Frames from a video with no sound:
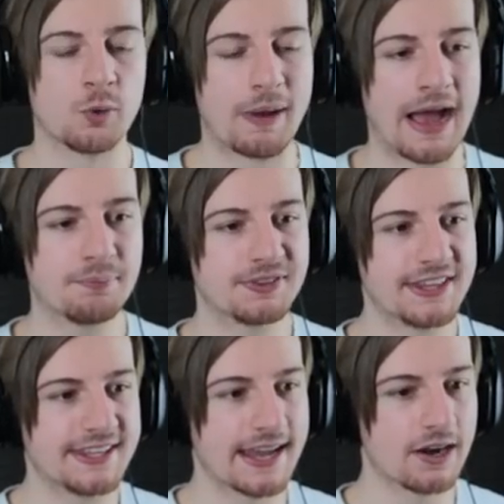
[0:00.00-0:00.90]
So perhaps
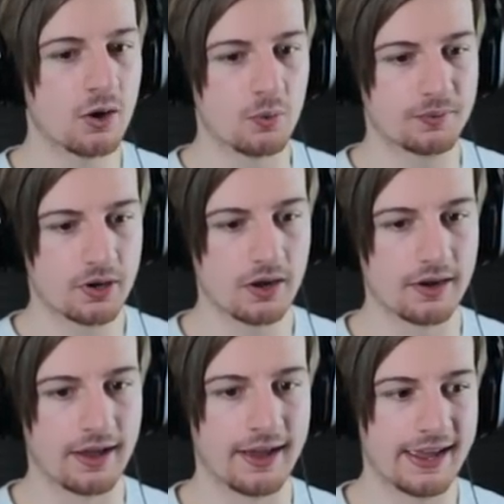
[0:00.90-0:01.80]
the yellow
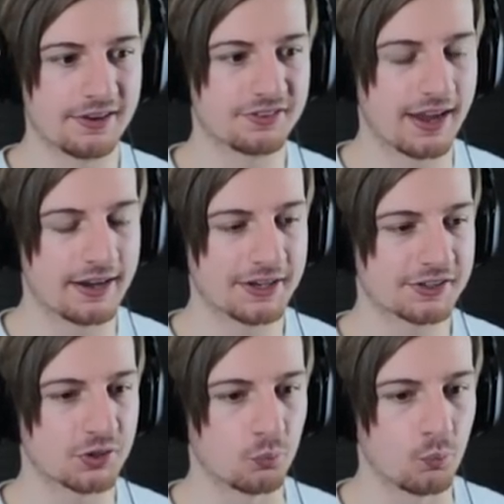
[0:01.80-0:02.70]
color is telling
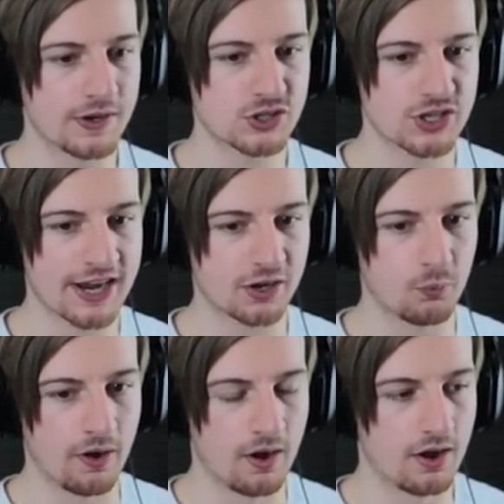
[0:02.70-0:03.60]
us which tank
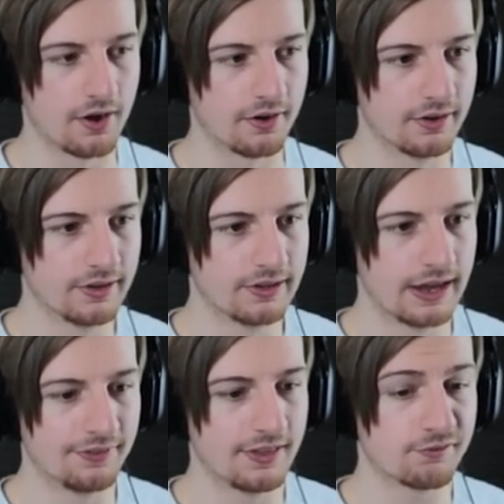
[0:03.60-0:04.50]
we're on.
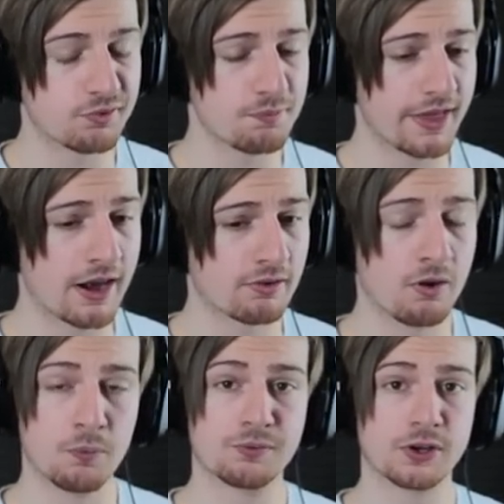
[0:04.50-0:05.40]
And then from there
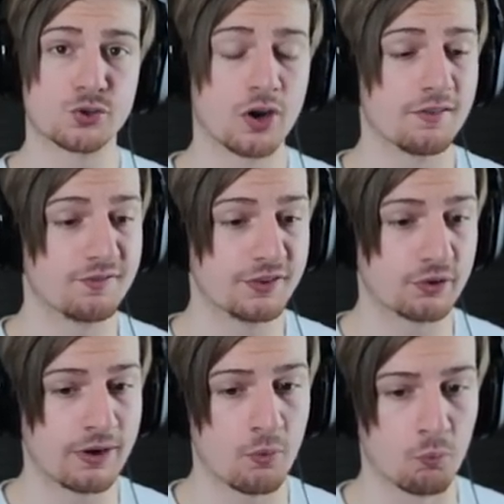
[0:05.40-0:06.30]
on, we've got to try and
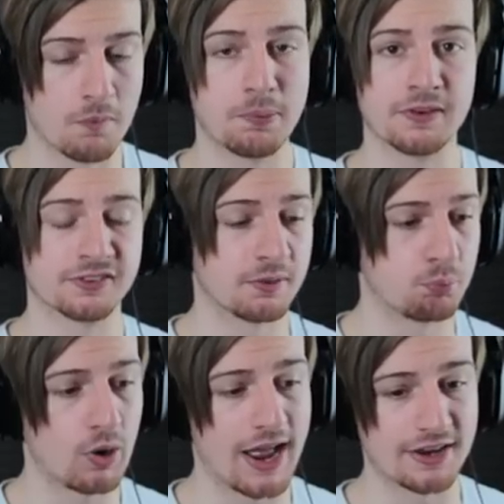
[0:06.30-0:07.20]
figure out what buttons to
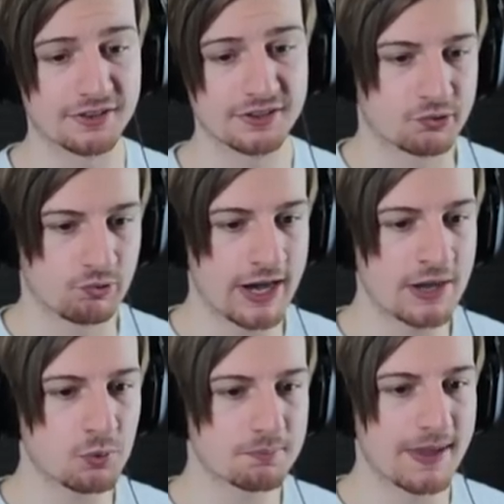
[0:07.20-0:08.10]
press.
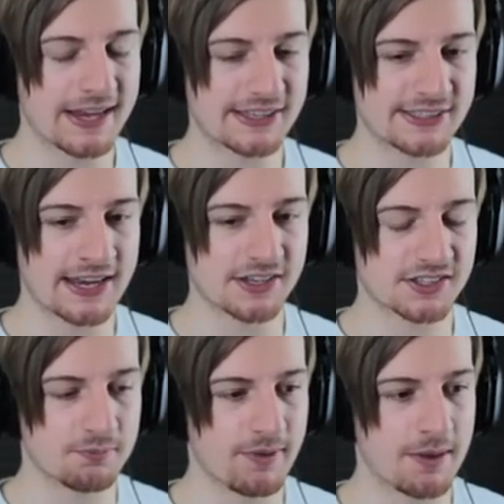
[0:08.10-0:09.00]
Green would make sense
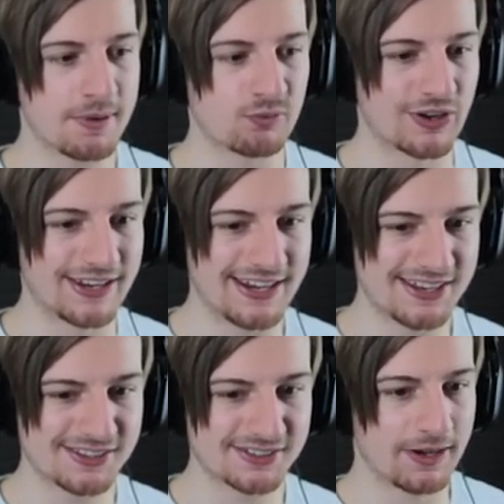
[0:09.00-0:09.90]
to maybe release.